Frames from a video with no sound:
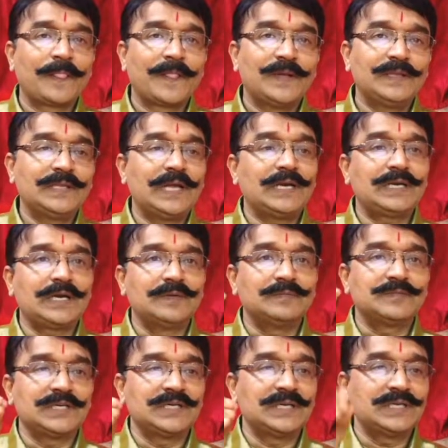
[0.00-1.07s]
That
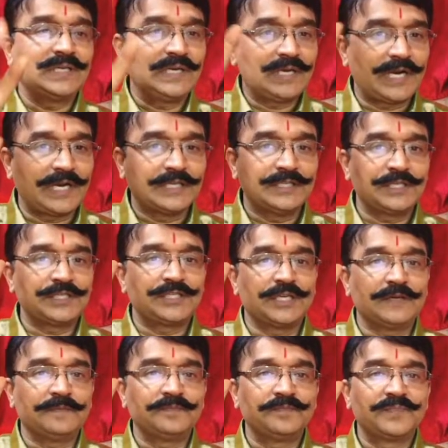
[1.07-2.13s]
comes under the
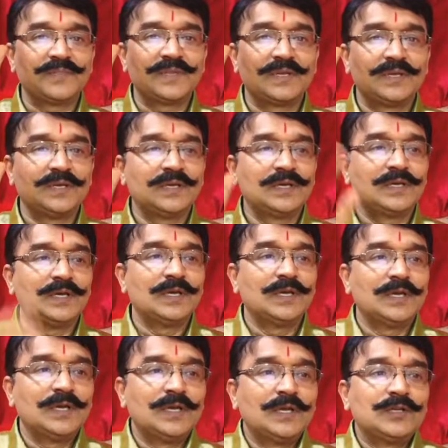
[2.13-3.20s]
transaction.
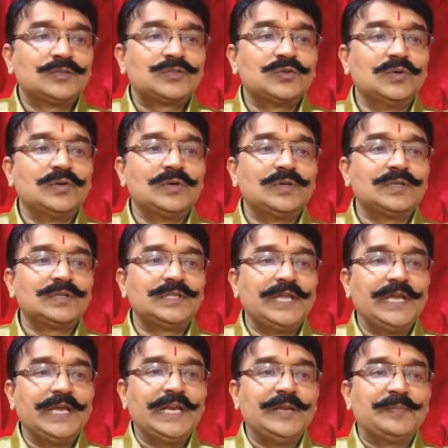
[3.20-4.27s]
So
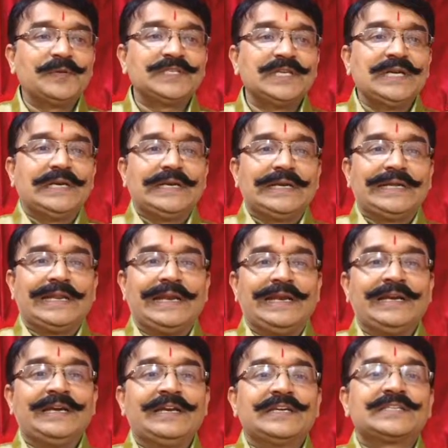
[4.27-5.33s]
they represent
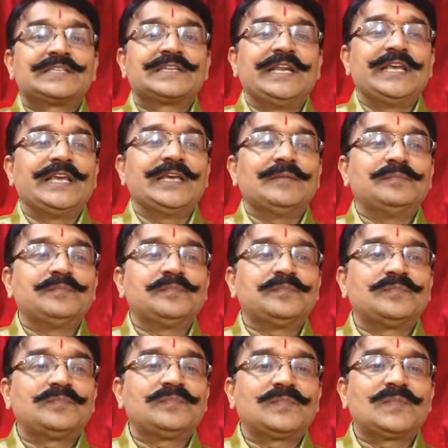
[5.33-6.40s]
creditors' claim.
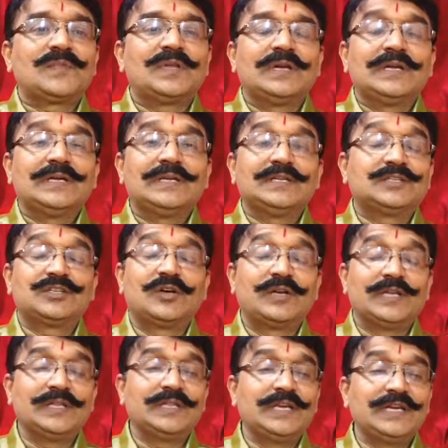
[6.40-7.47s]

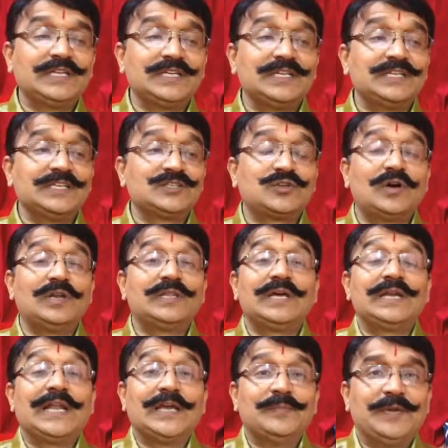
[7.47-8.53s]
It is called the
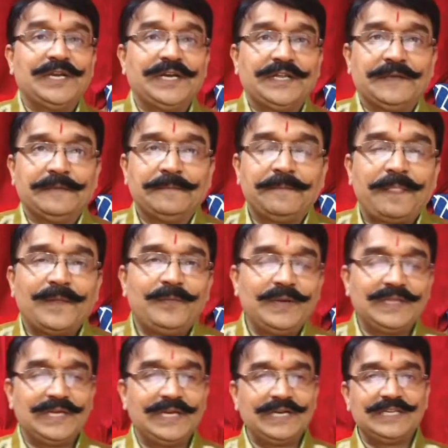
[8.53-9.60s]
liability.
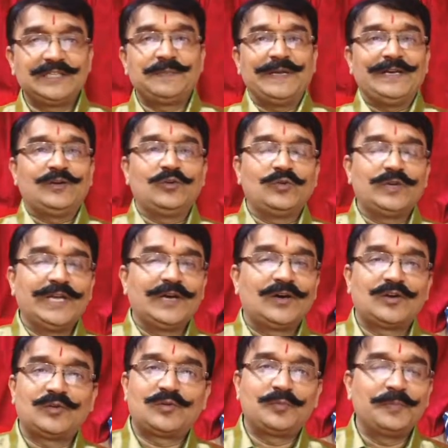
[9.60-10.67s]
Whether it is paid today
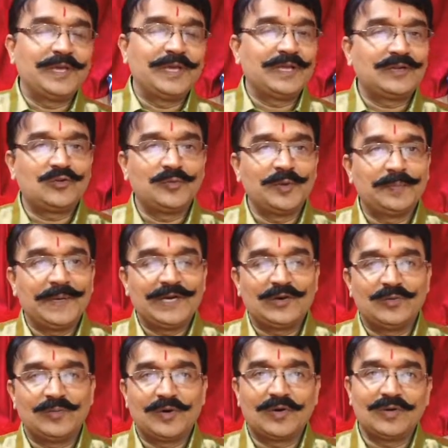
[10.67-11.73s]
or to be paid
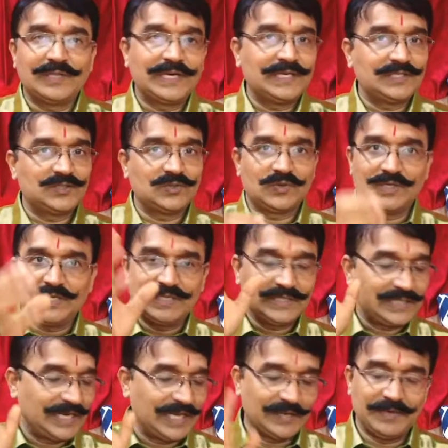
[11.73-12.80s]
tomorrow, that is known as
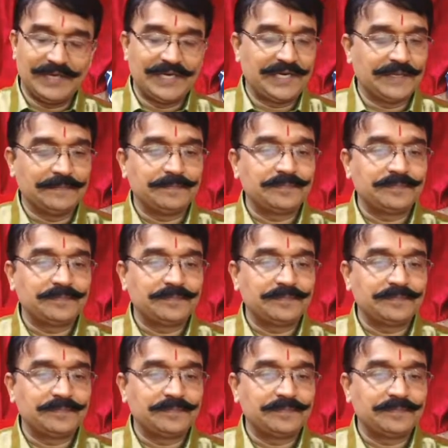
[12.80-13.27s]
liability.